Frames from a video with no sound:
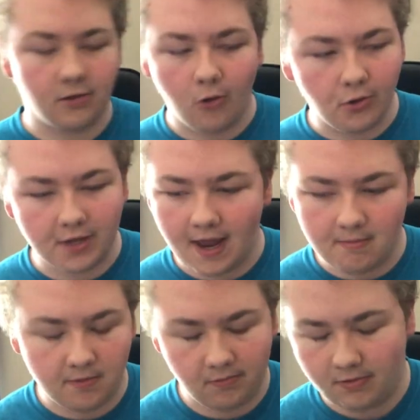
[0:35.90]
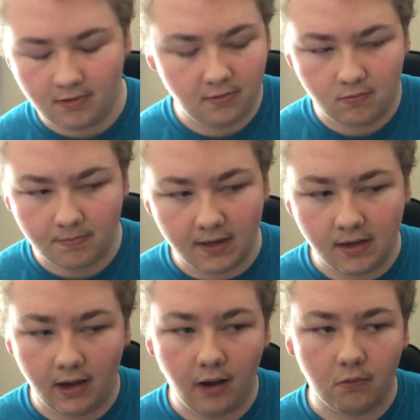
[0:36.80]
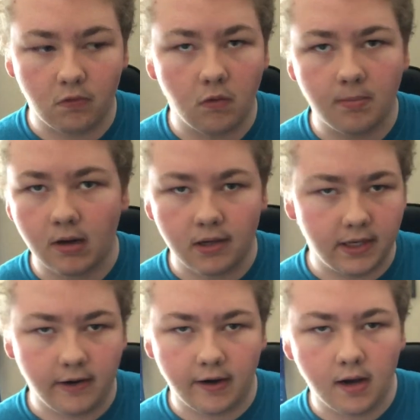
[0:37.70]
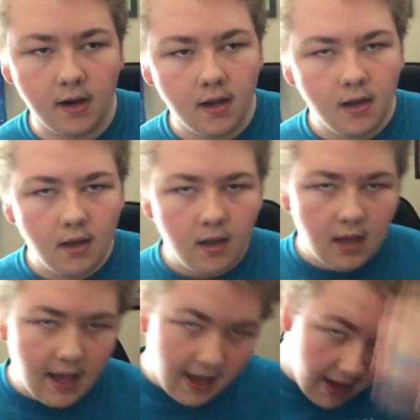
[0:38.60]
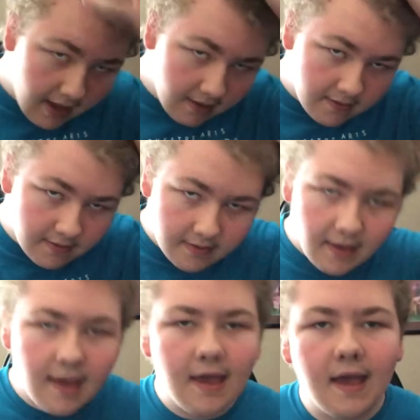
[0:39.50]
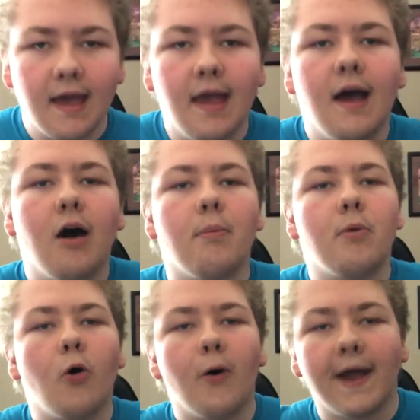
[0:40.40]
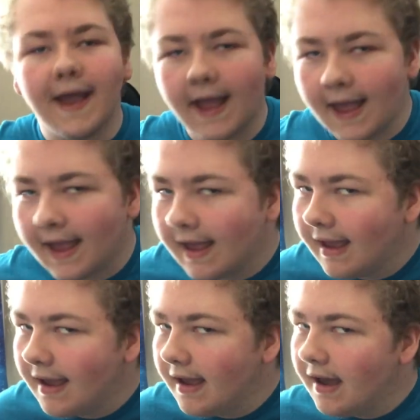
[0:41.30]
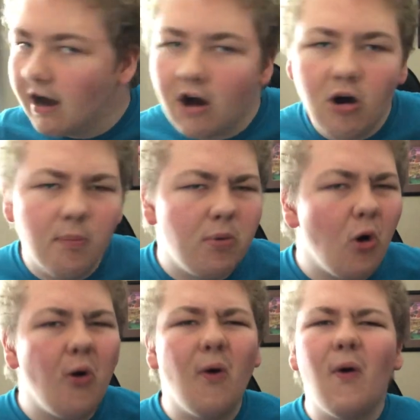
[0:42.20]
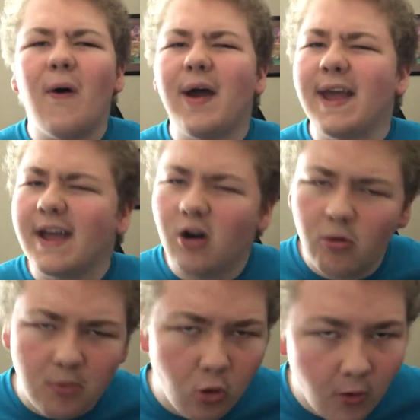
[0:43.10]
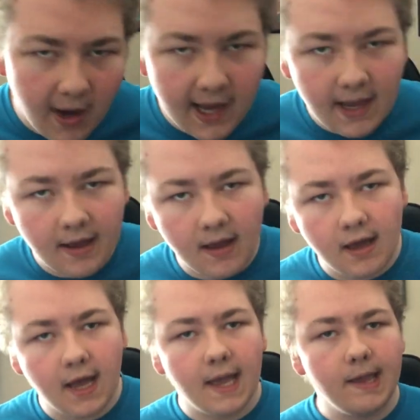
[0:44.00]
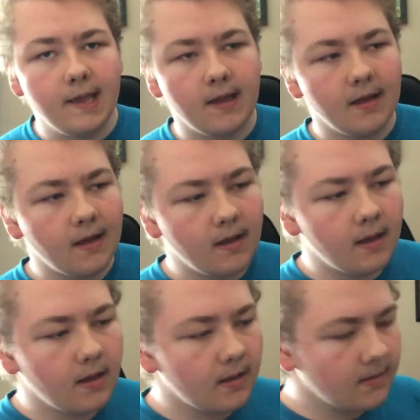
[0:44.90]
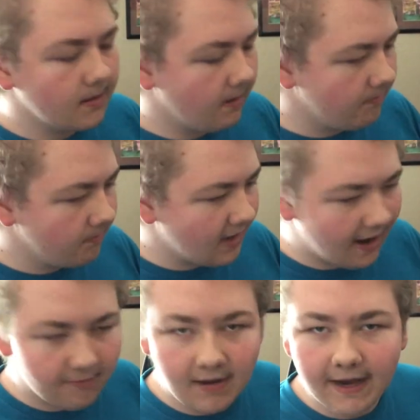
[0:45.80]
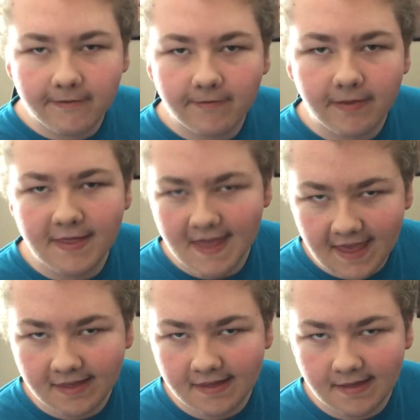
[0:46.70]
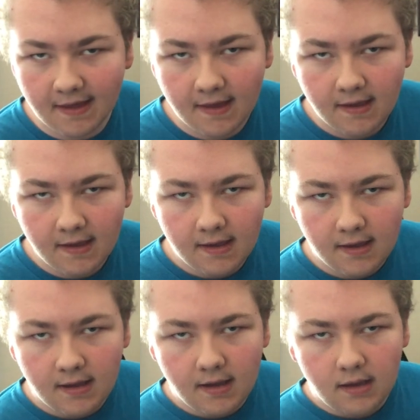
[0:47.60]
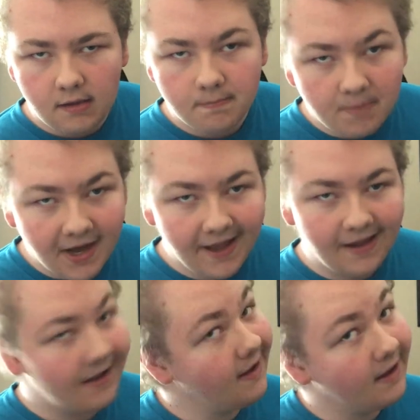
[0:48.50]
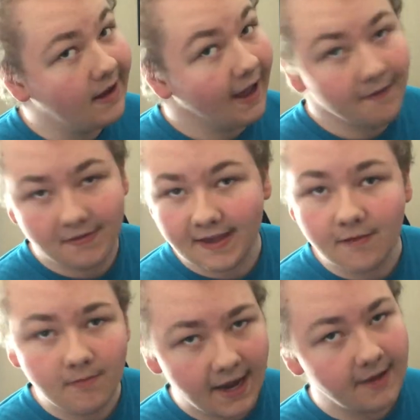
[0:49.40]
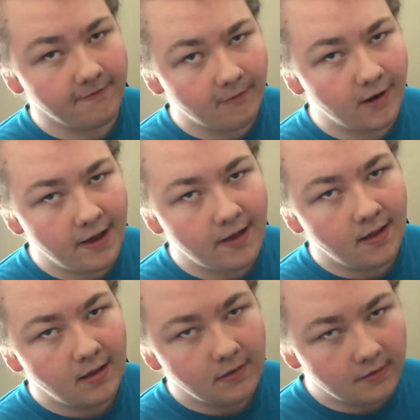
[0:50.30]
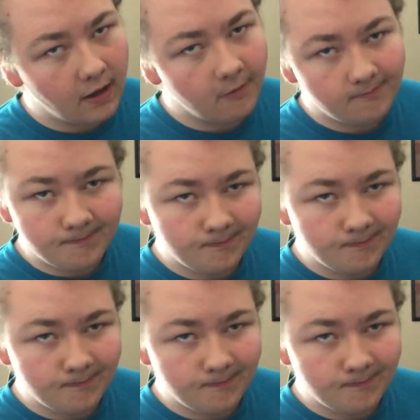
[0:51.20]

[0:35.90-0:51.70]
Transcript: the whole time since it was being announced, so about a year. And, oh boy, I am not ready for this. But, I have to get ready for it, so